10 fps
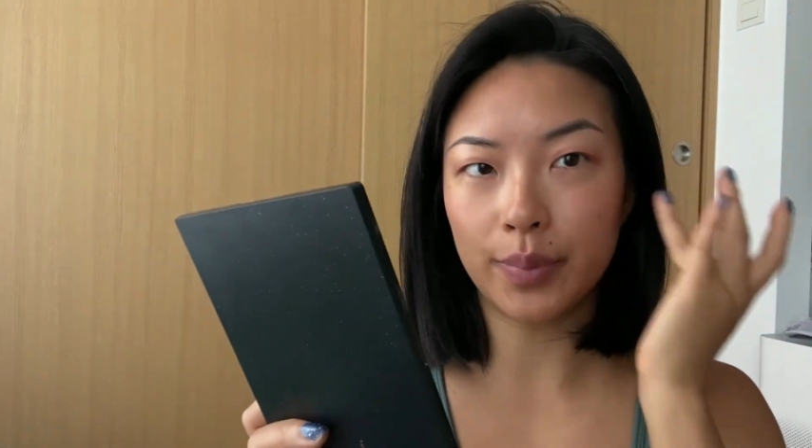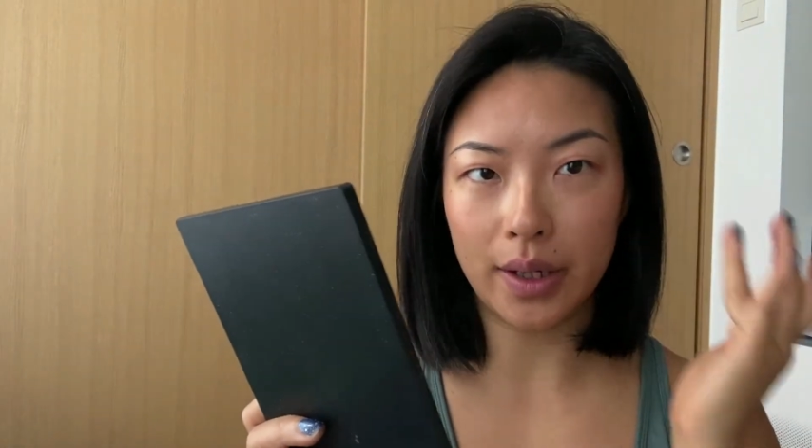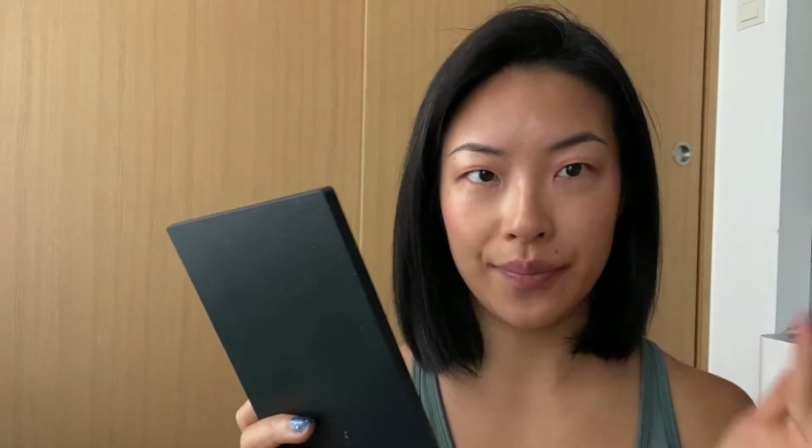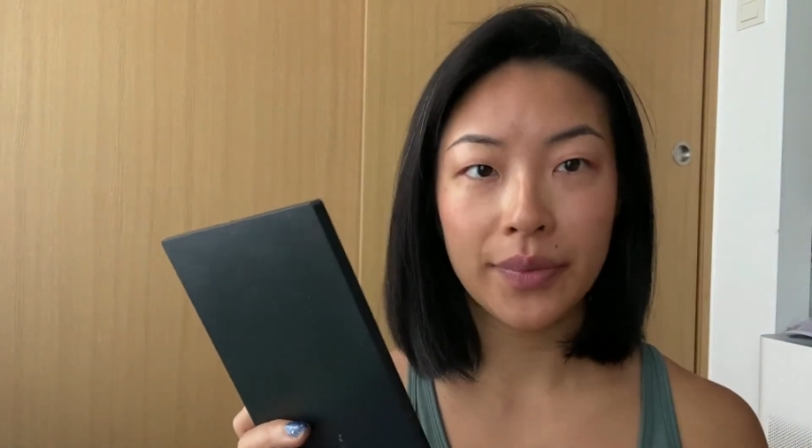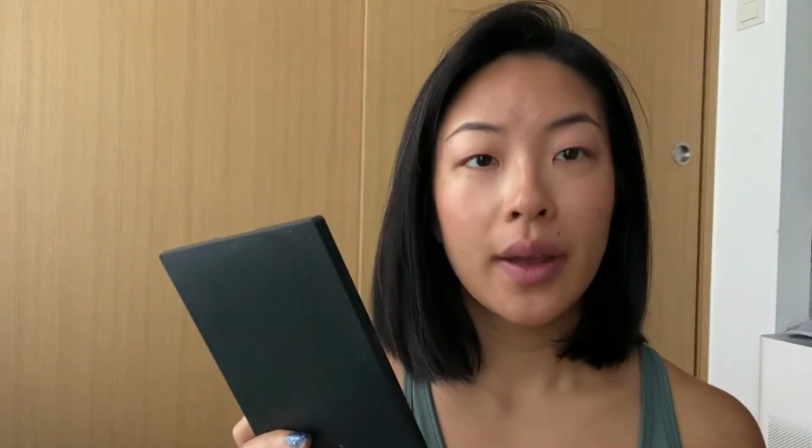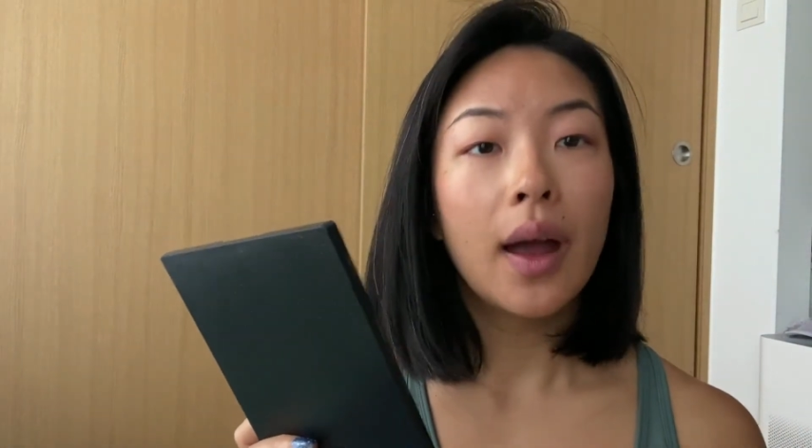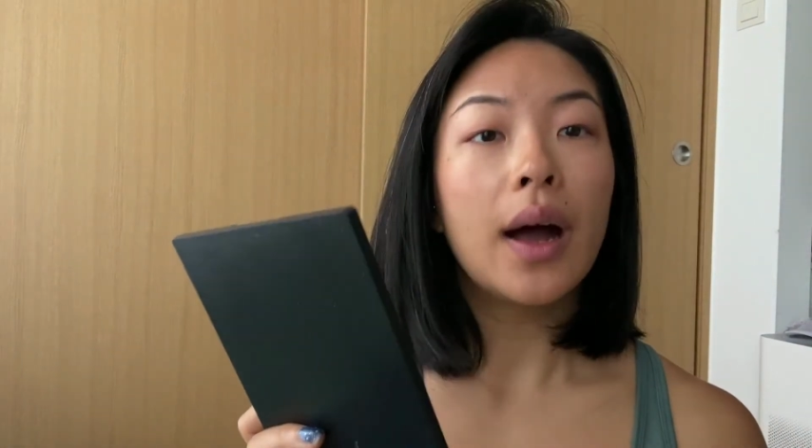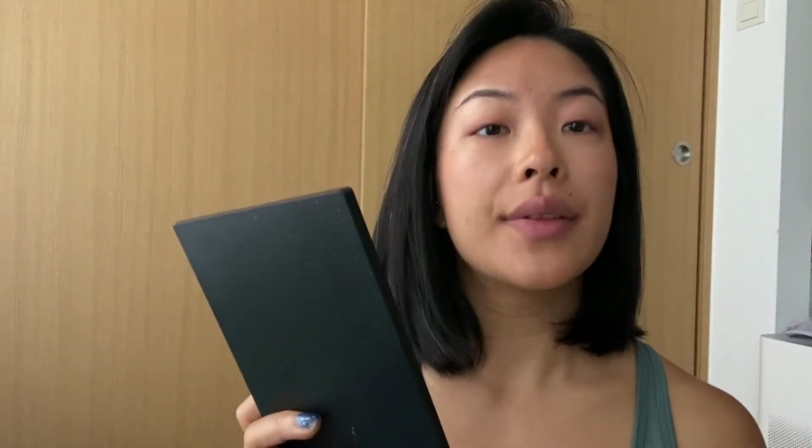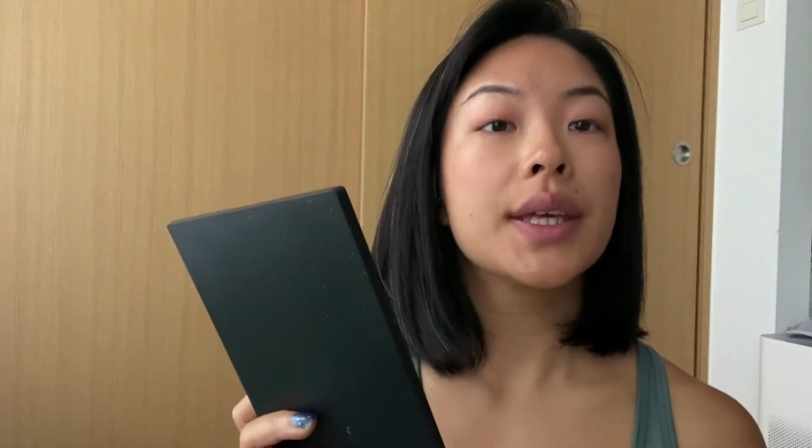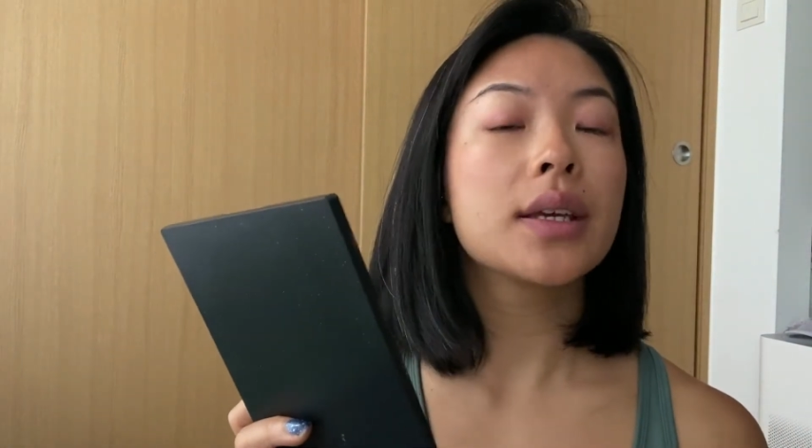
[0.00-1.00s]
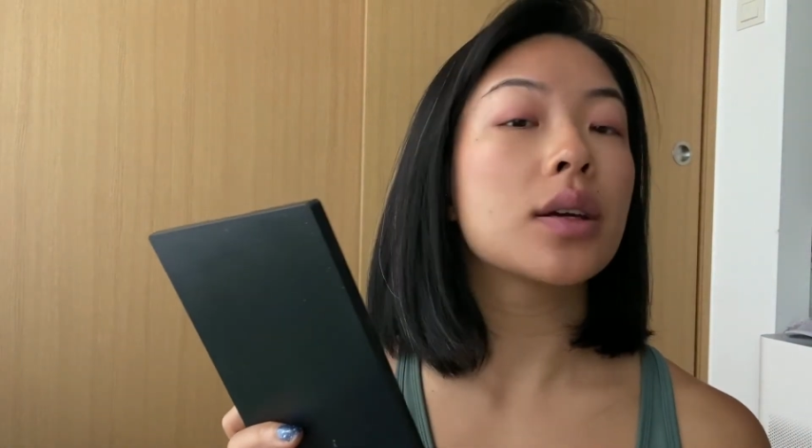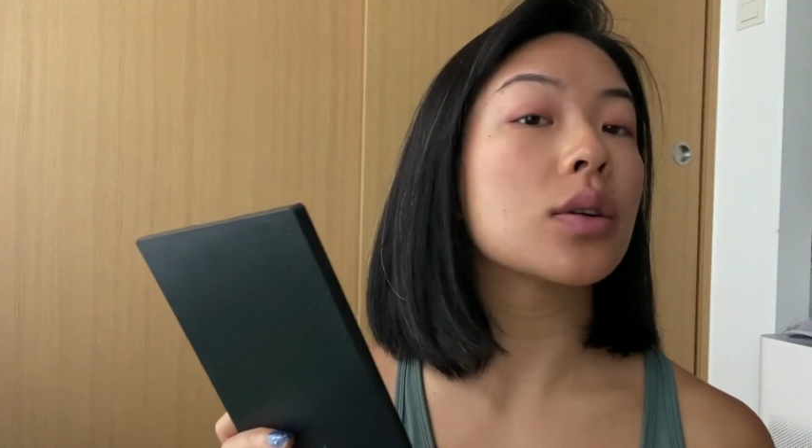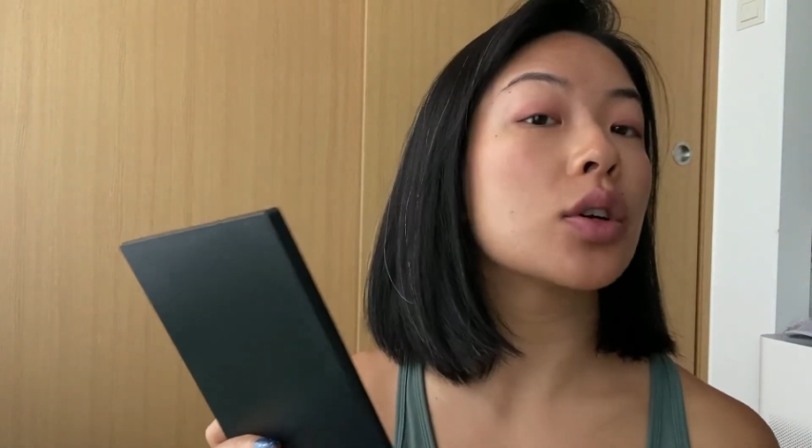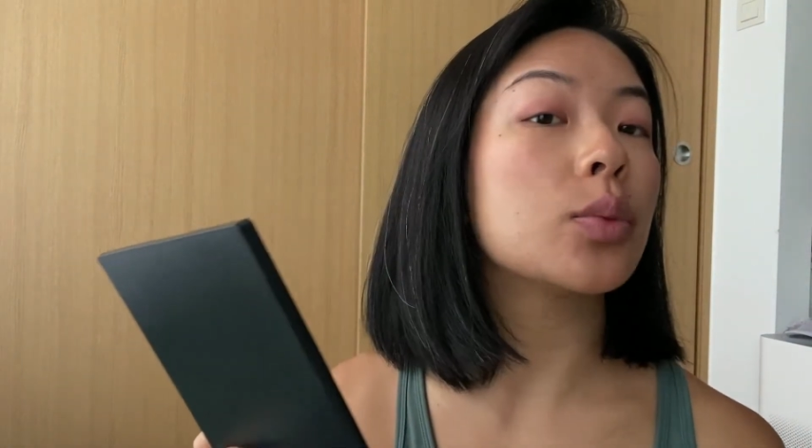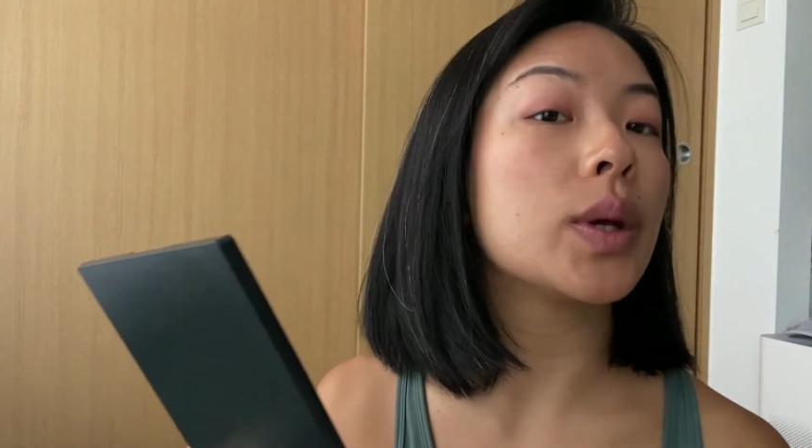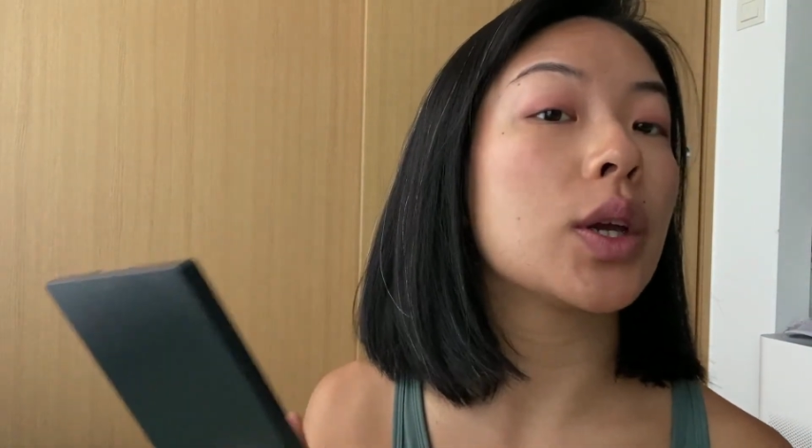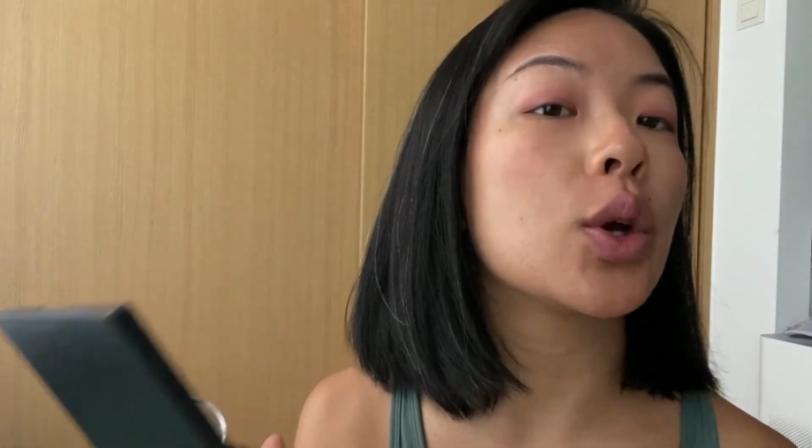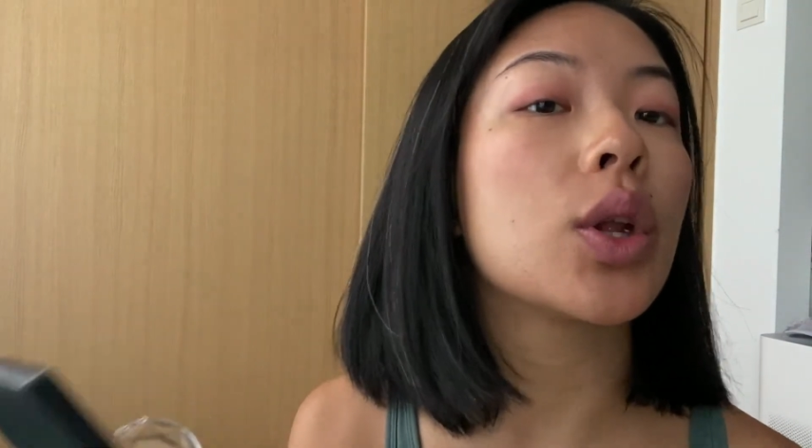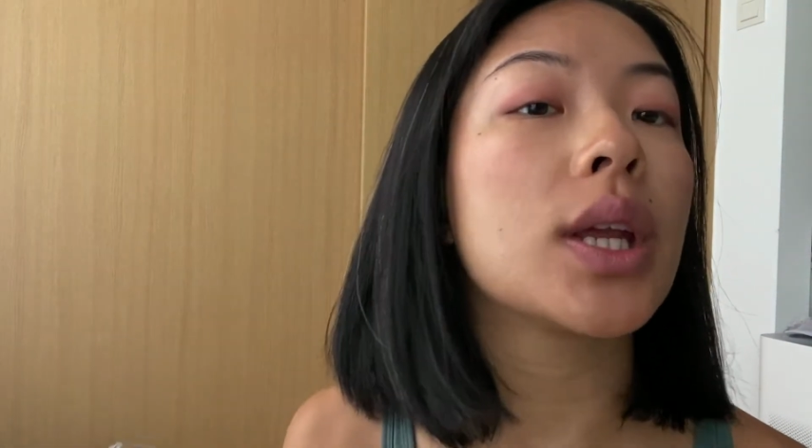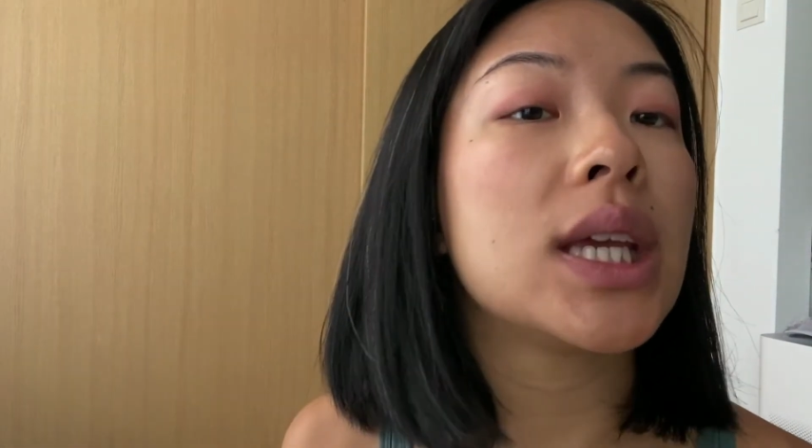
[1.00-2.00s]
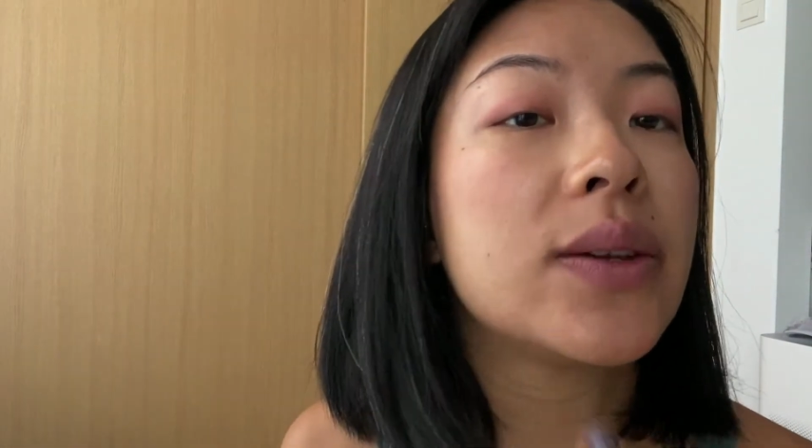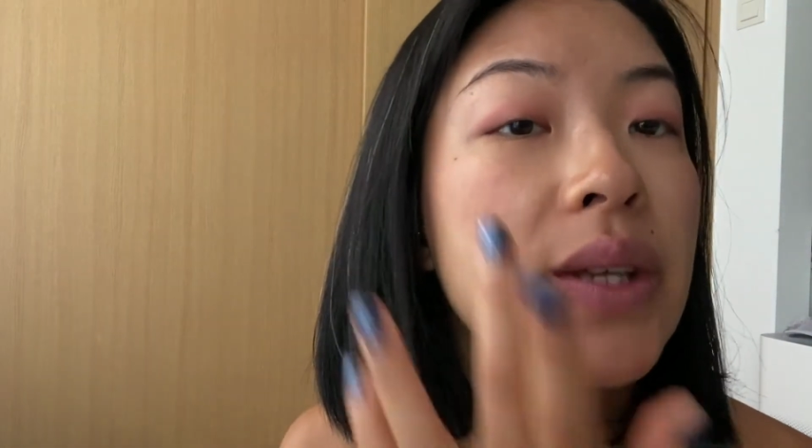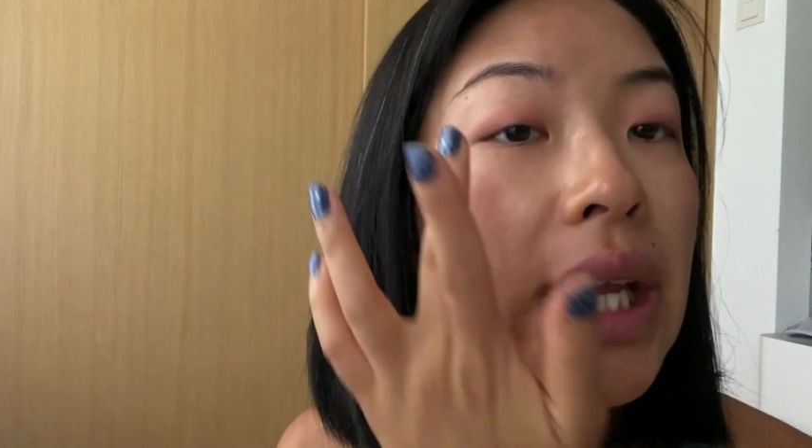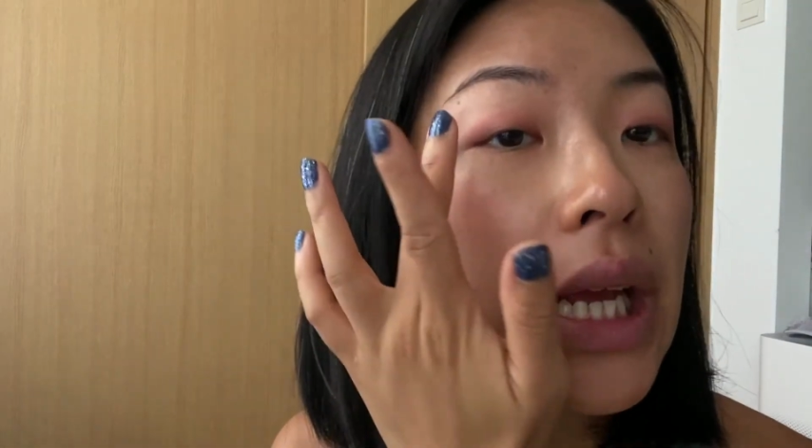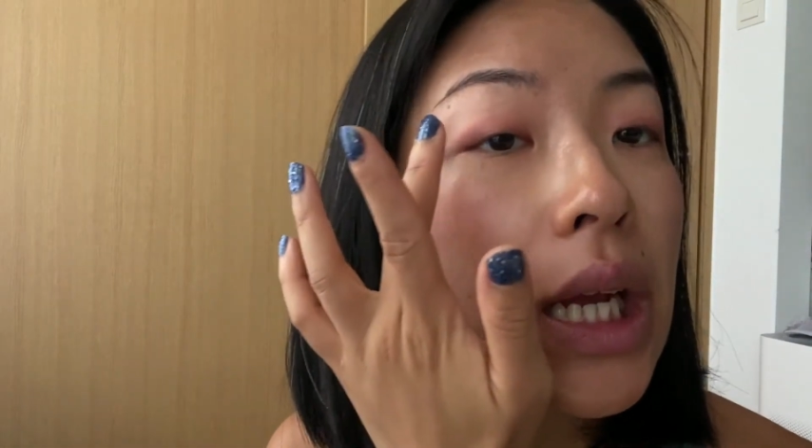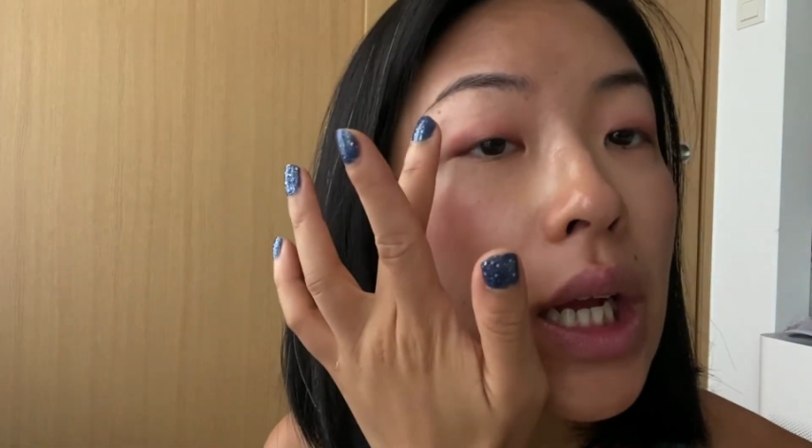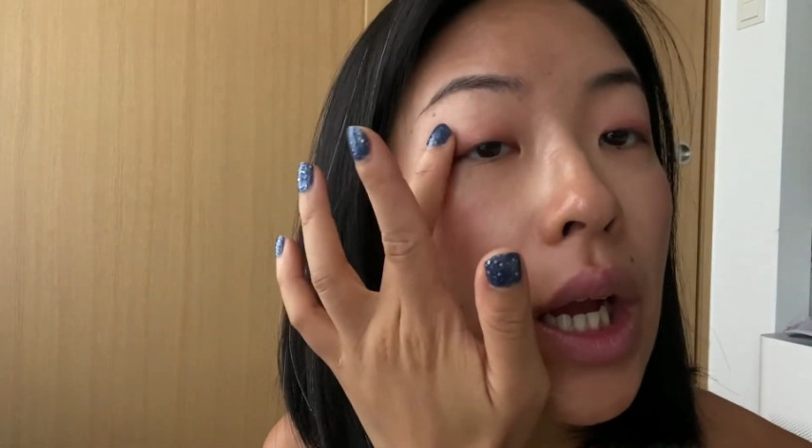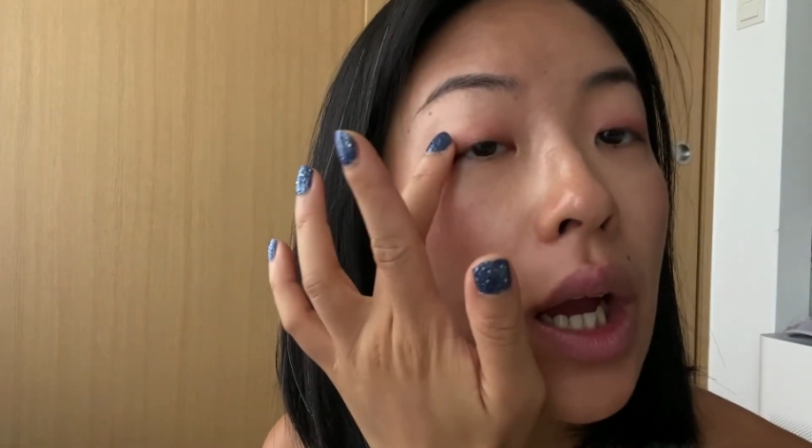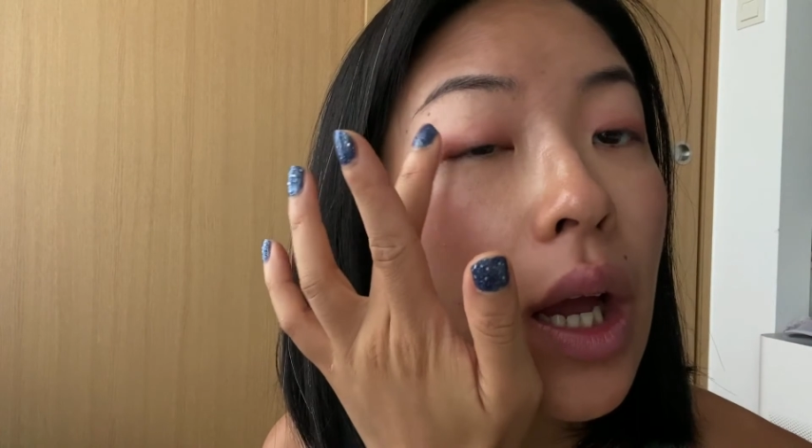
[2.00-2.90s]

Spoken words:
but I think it could be good evening